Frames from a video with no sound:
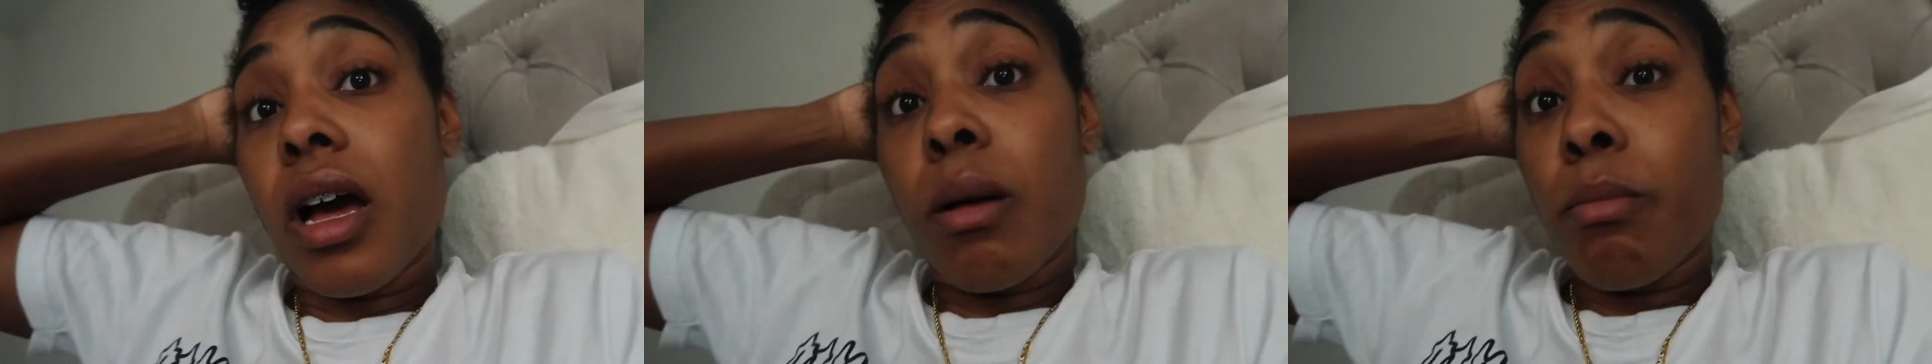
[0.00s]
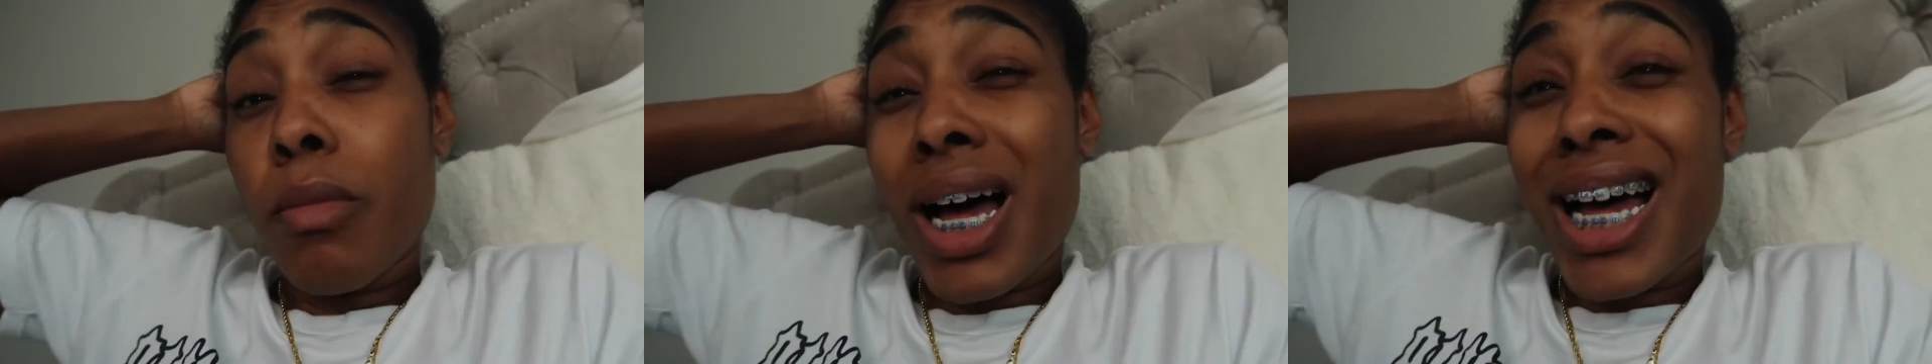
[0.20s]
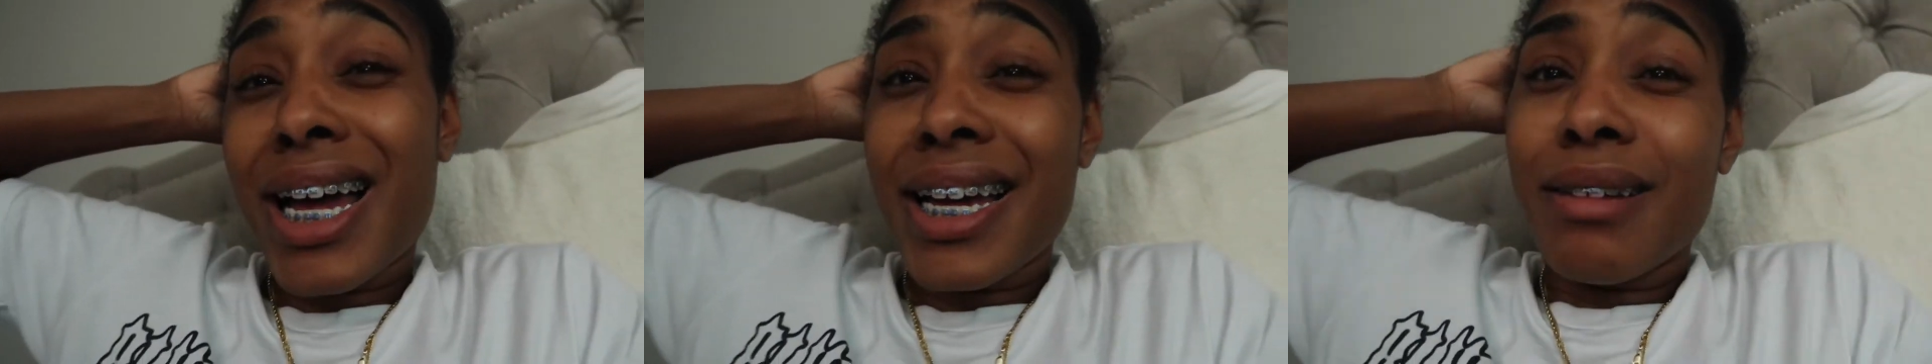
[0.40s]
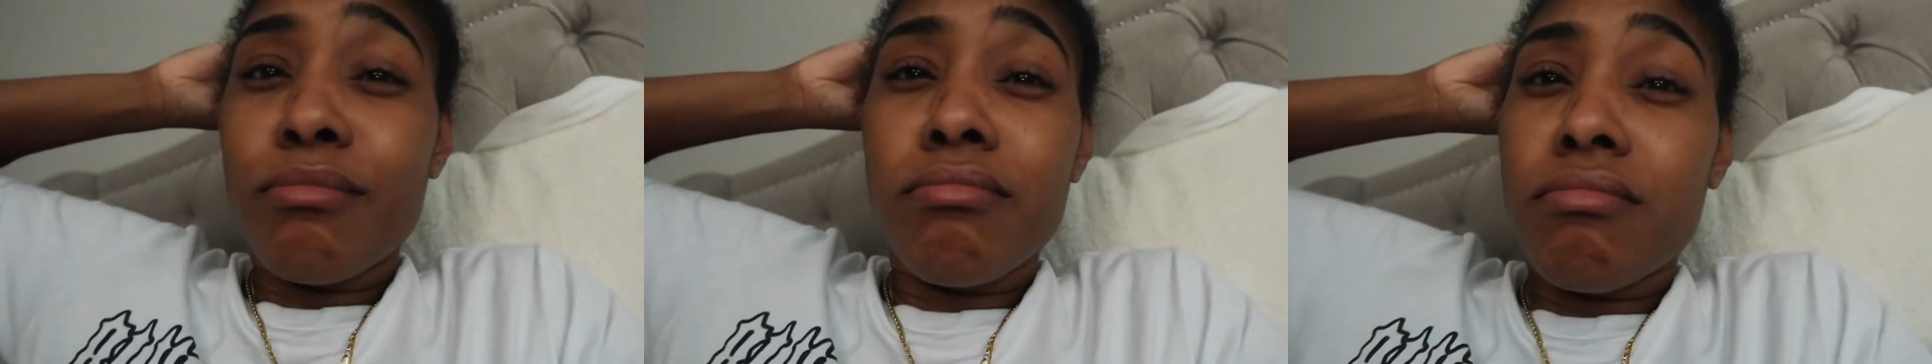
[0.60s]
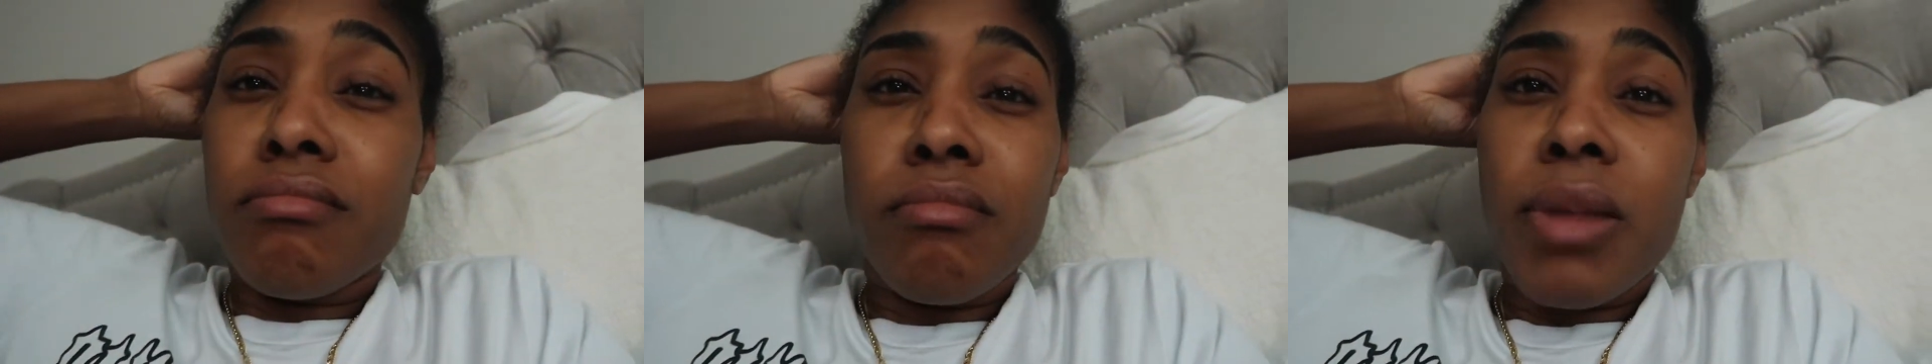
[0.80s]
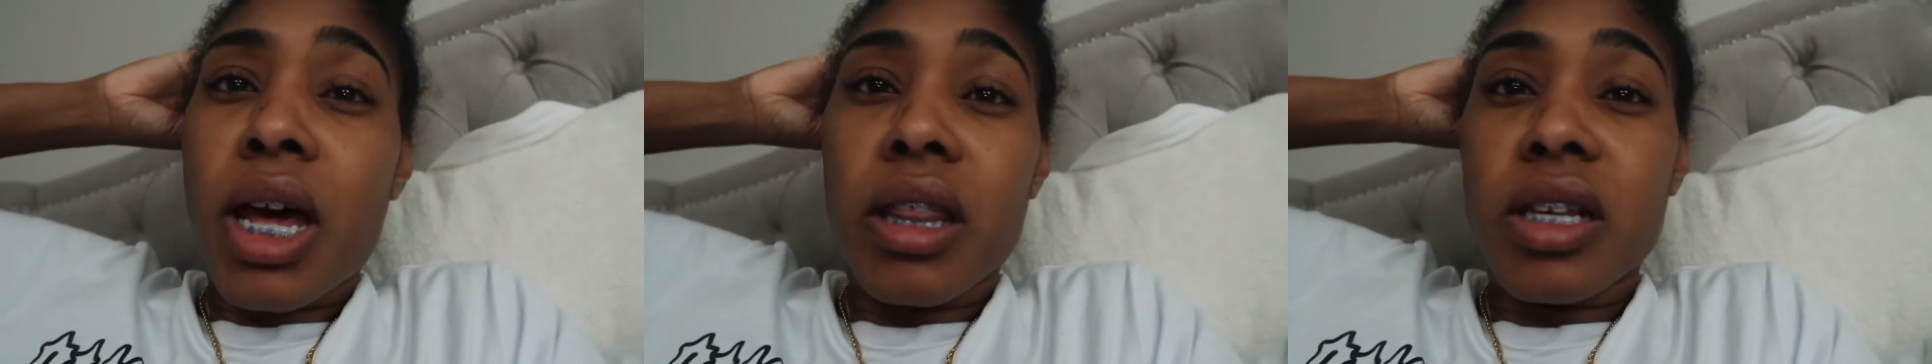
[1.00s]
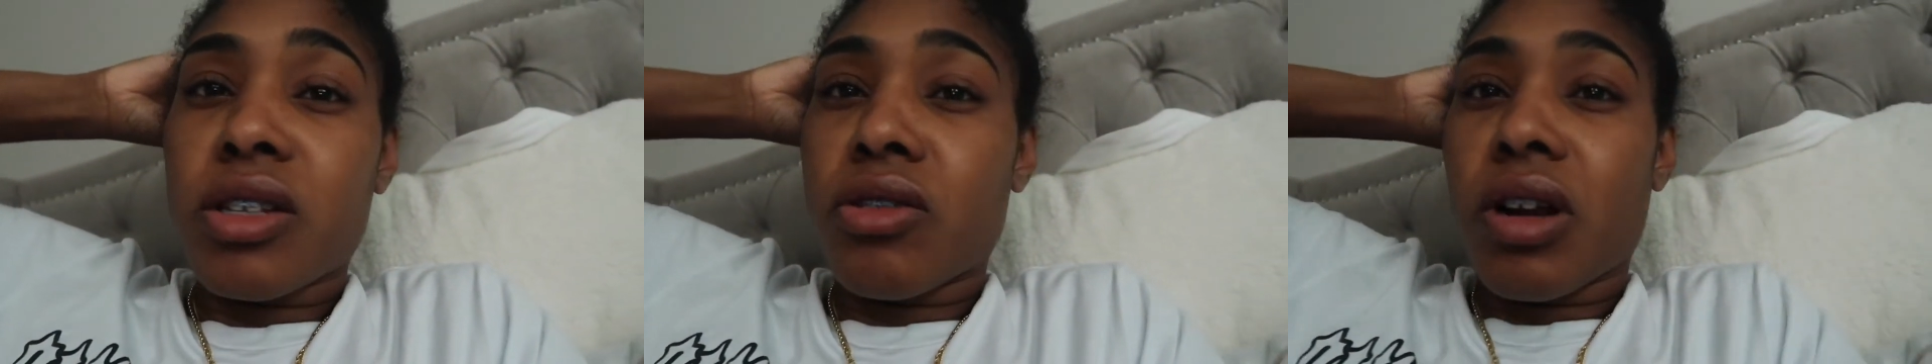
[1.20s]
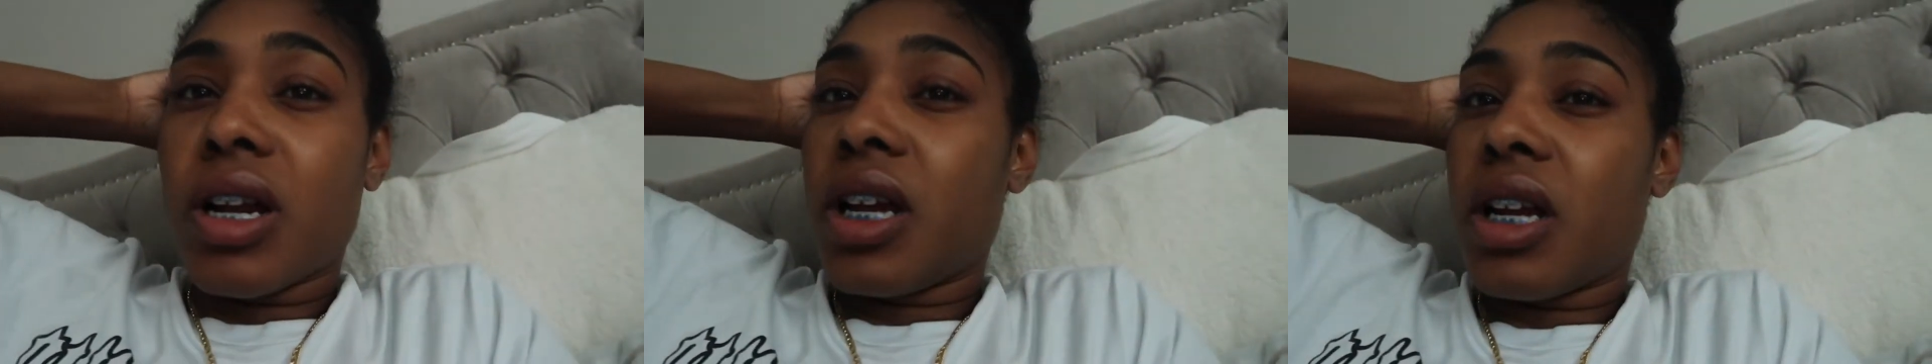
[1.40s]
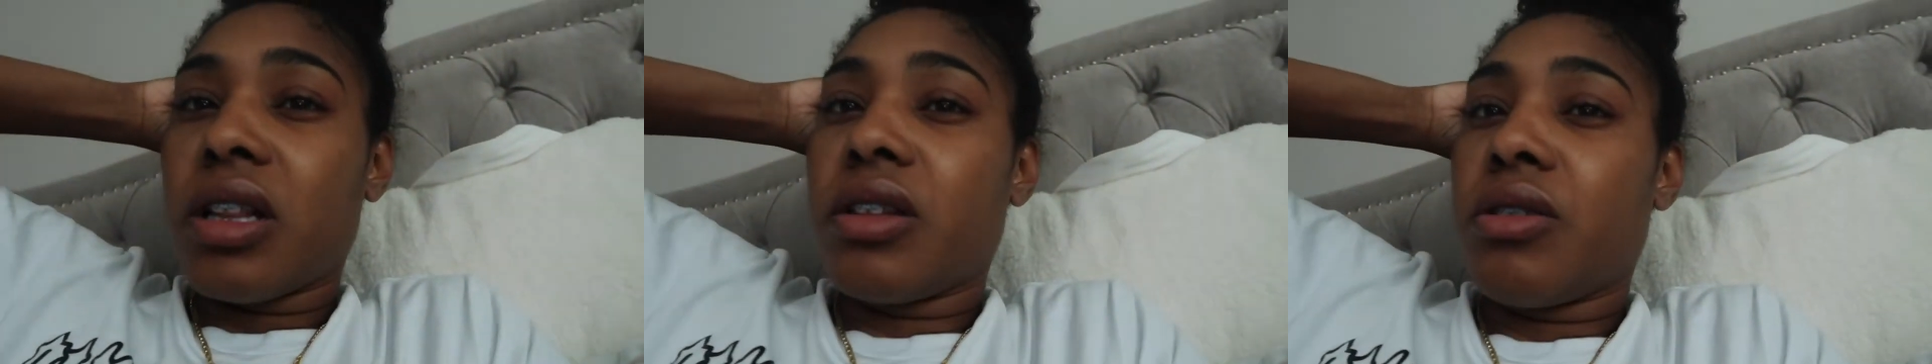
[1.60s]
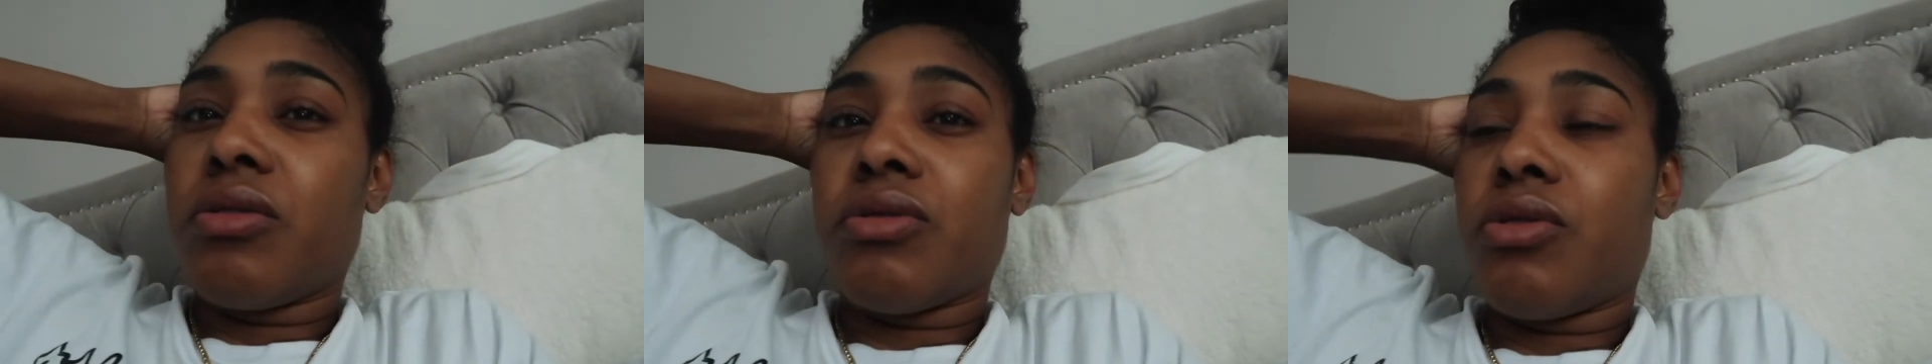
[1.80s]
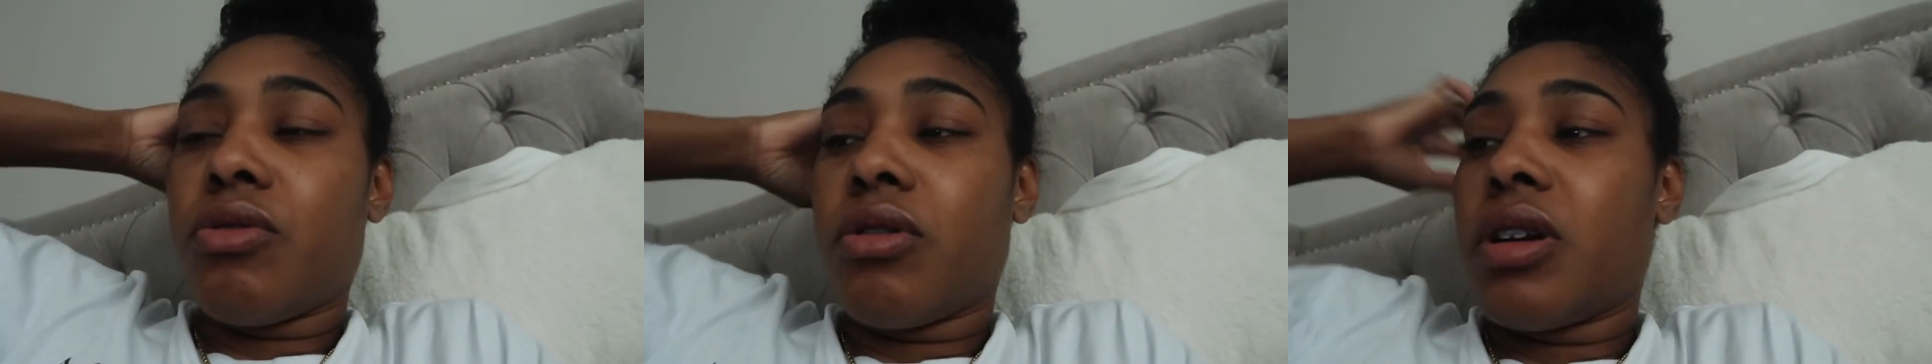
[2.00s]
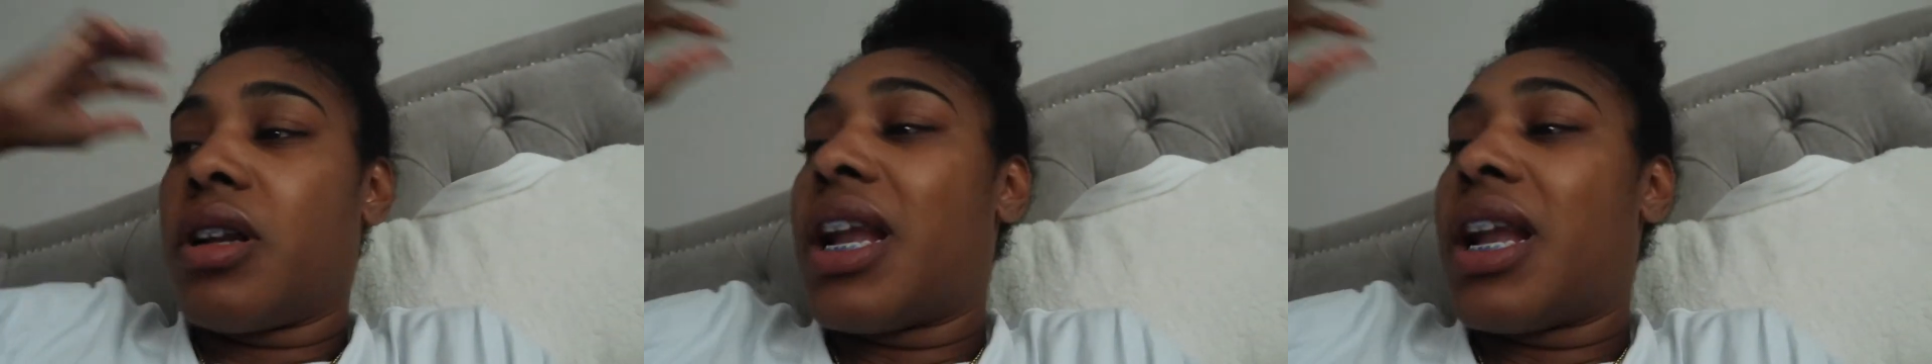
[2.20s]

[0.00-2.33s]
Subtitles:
my mouth is starting to get a little sore.